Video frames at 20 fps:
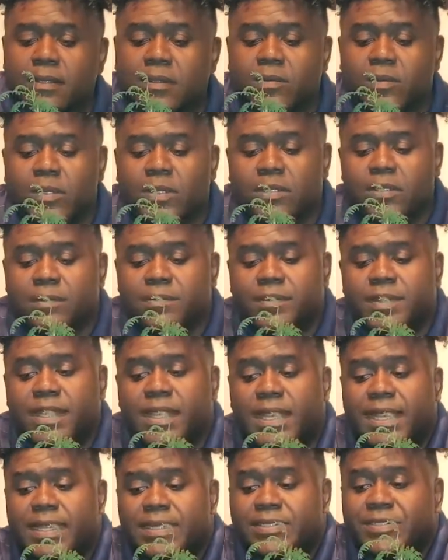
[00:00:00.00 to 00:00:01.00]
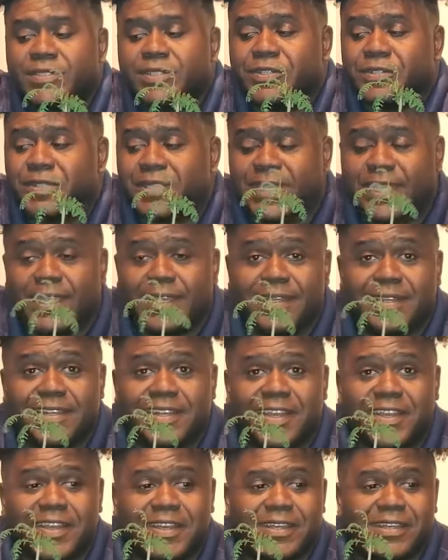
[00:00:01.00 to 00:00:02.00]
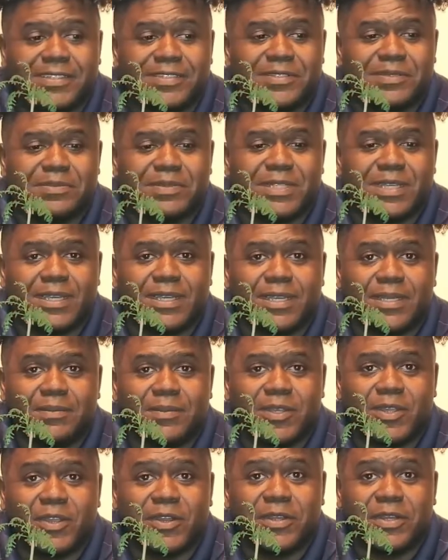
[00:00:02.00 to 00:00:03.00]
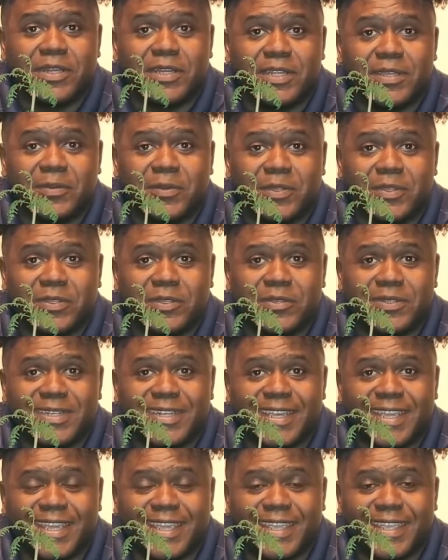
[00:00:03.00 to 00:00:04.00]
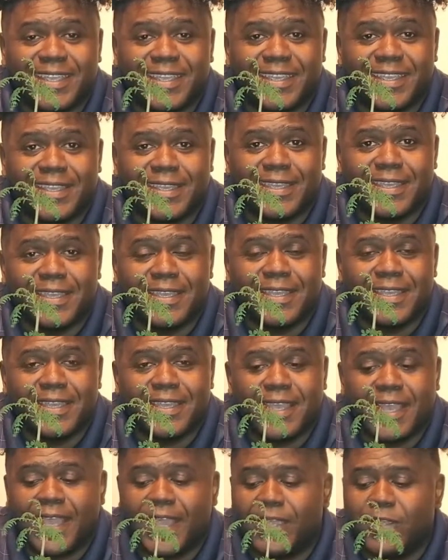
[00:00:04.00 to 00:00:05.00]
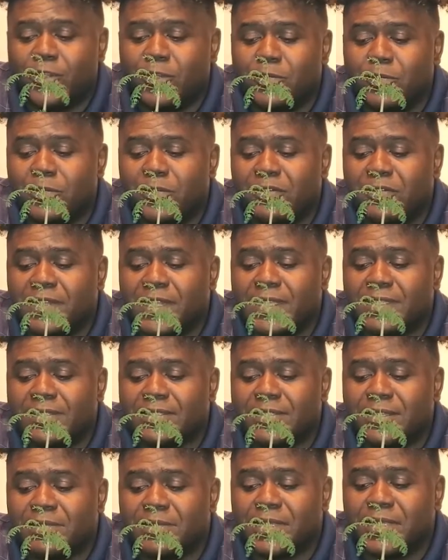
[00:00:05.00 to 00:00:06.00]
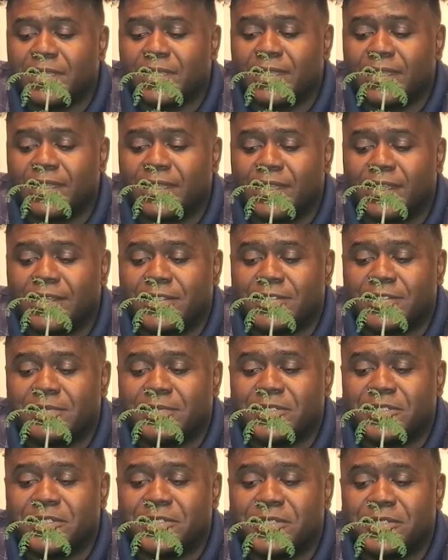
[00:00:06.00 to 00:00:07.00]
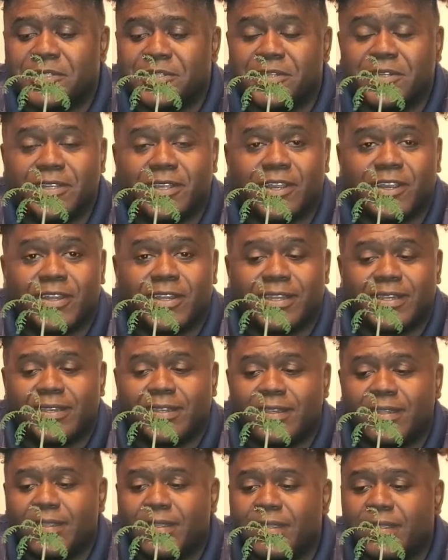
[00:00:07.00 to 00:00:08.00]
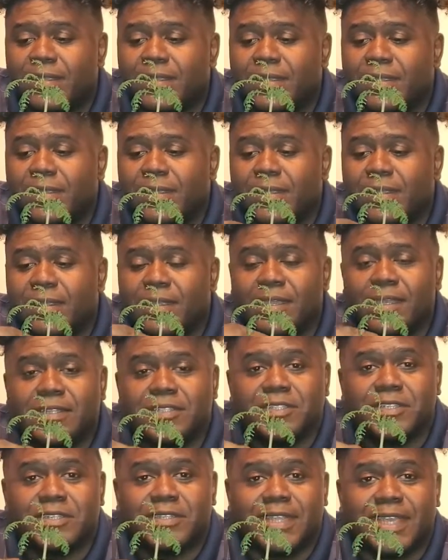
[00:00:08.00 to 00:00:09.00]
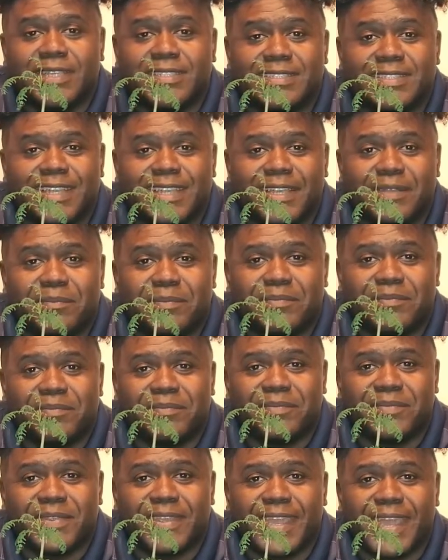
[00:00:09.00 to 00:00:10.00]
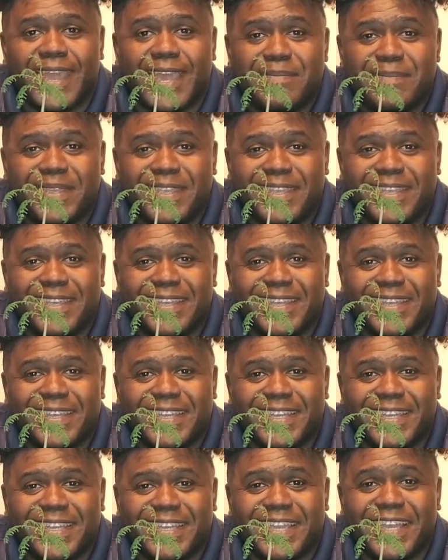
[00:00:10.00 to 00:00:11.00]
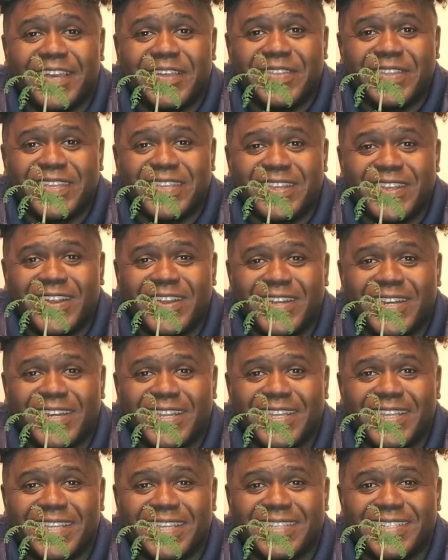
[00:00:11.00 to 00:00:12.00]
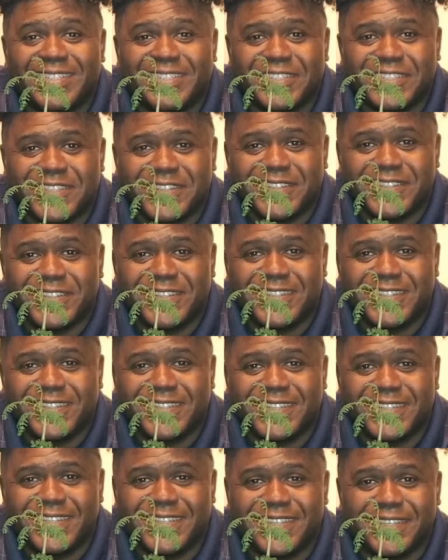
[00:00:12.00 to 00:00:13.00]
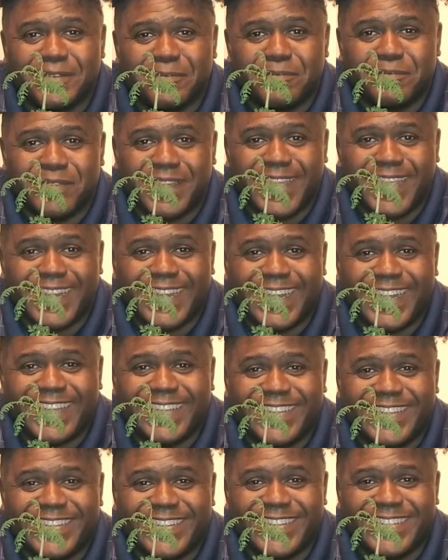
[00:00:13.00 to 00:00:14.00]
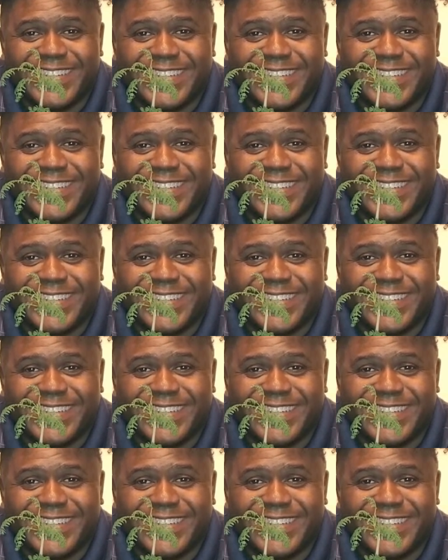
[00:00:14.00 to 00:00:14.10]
Well, I certainly had an awesome time gardening with you today. I hope you find something awesome to do in your garden. Until next time, happy, healthy gardening to you. Bye now.